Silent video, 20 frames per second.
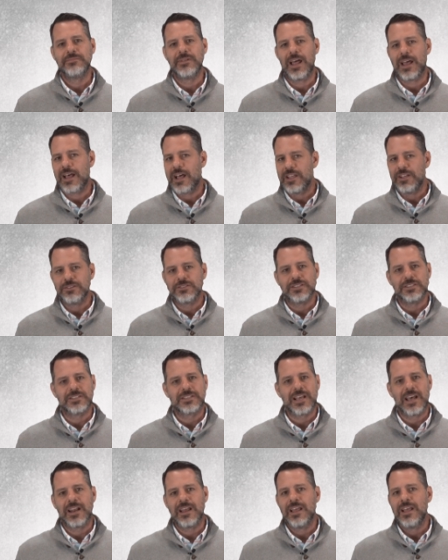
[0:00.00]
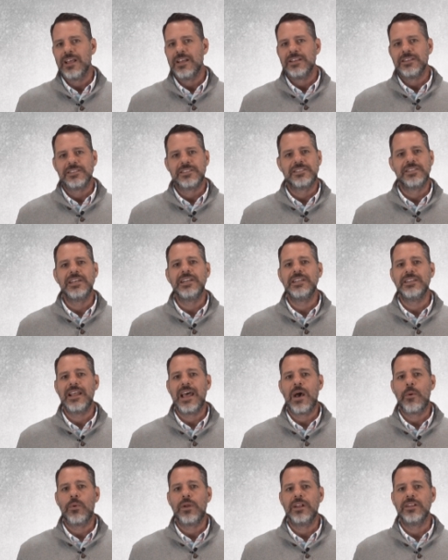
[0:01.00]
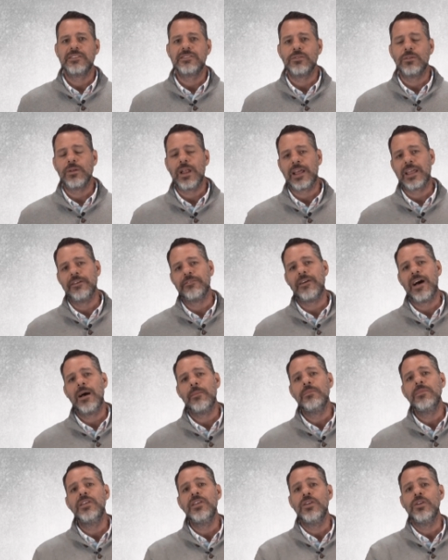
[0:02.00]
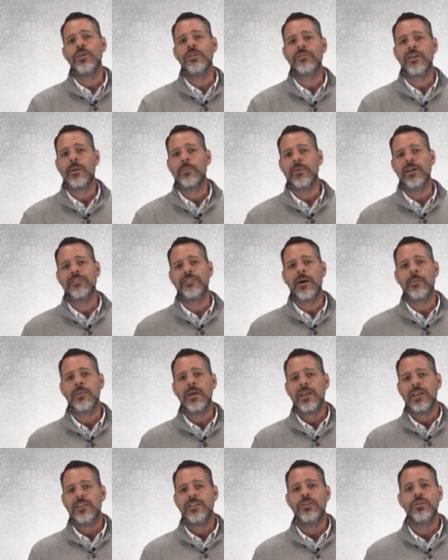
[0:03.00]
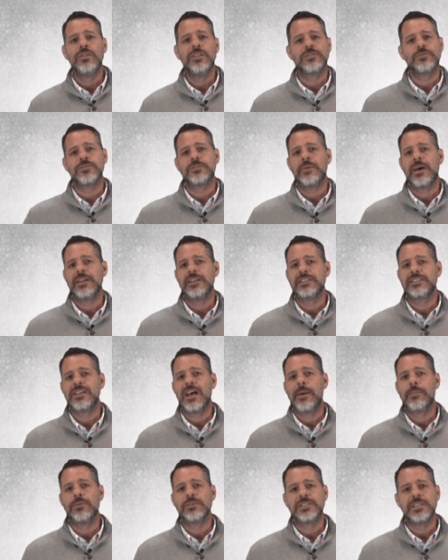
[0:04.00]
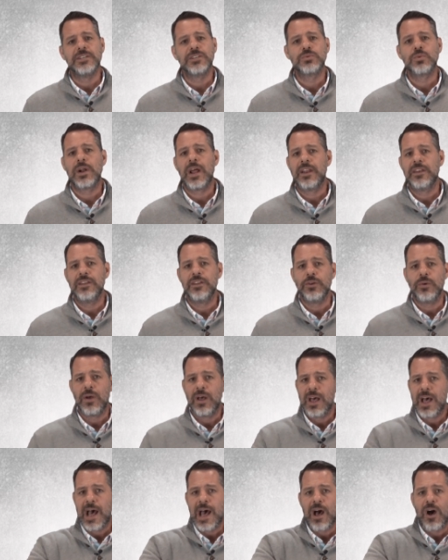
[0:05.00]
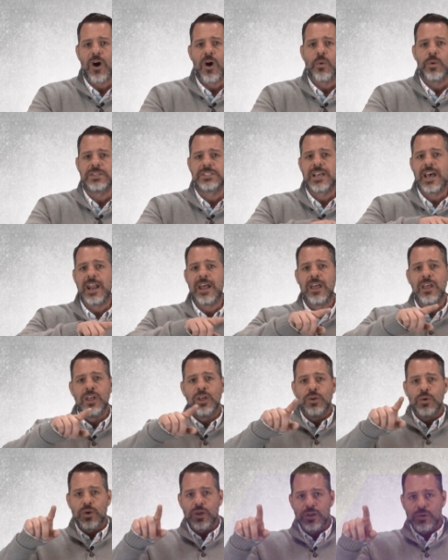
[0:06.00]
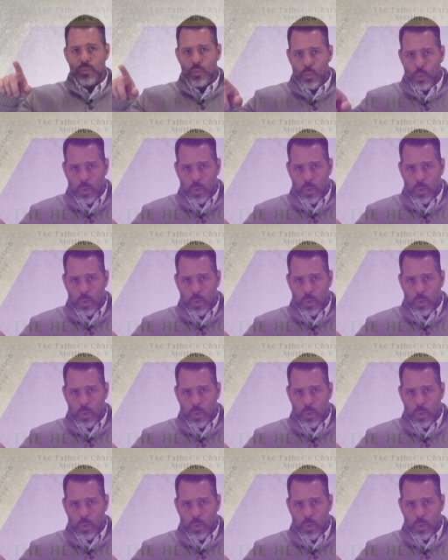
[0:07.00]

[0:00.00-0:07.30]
Like I usually just kind of sit in that one. And so like if I'm doing this with my disciples, here's what I do. I always kind of